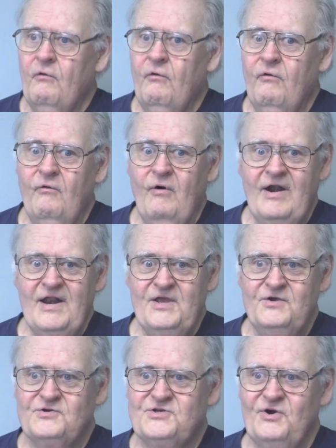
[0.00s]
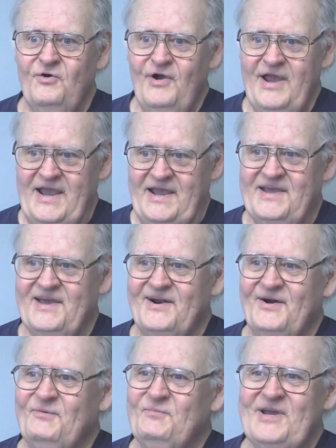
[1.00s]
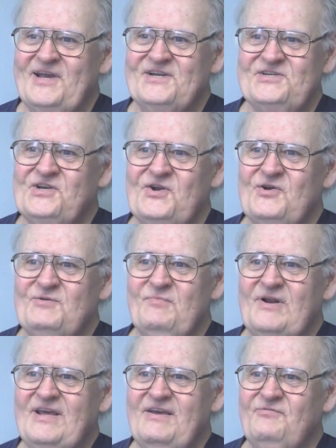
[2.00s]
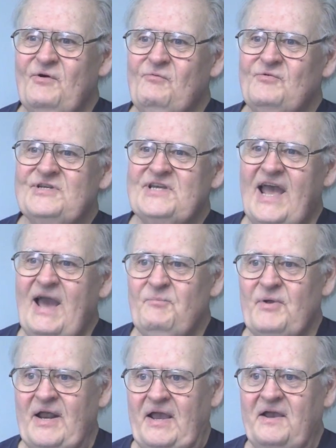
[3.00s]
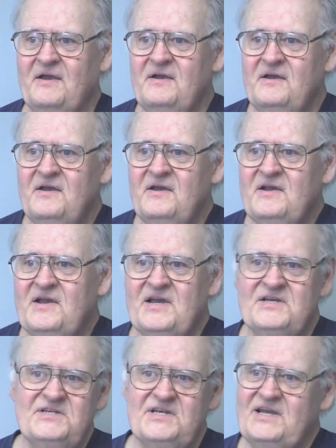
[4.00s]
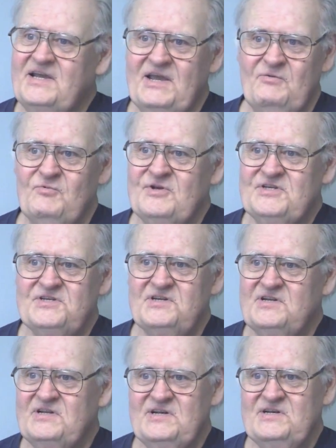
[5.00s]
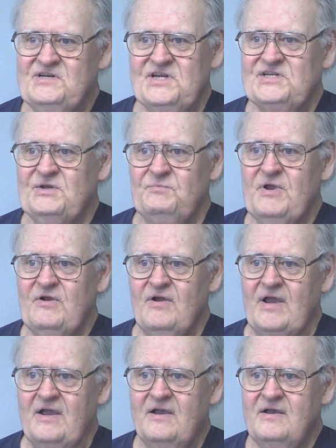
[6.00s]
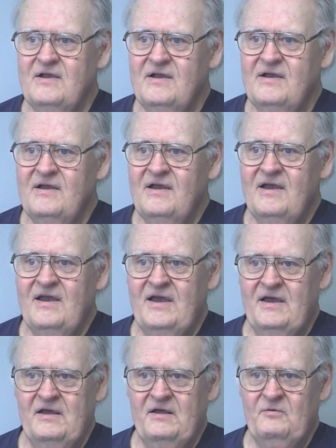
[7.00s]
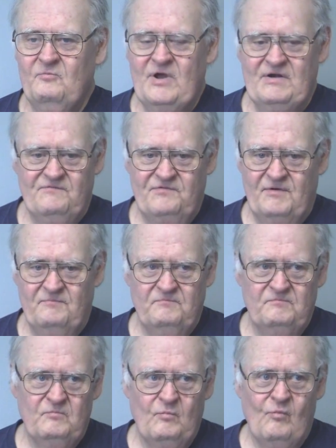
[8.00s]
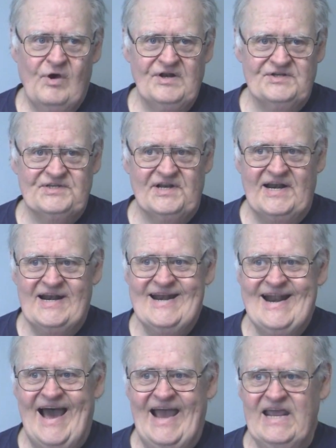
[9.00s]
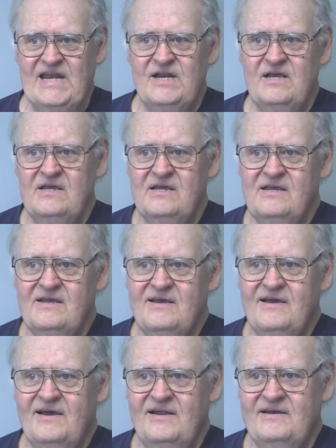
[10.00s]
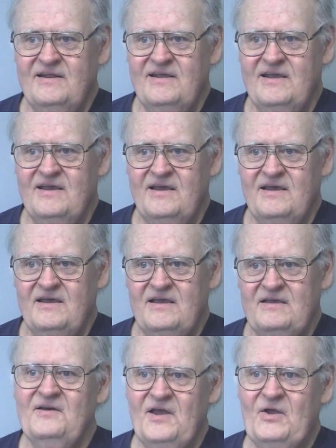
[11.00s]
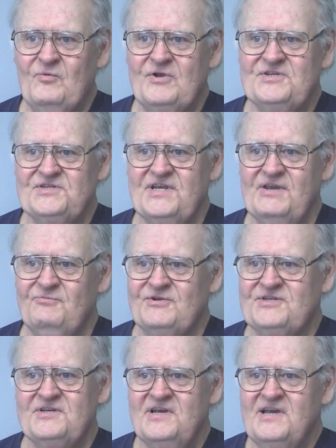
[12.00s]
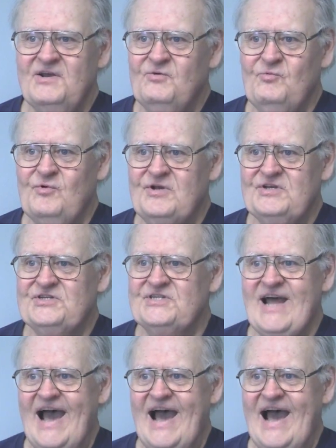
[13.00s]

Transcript: what are you doing? You know, because she couldn't believe what was happening, because it was disappearing. And I went from, what is it, a 9 on the A1C was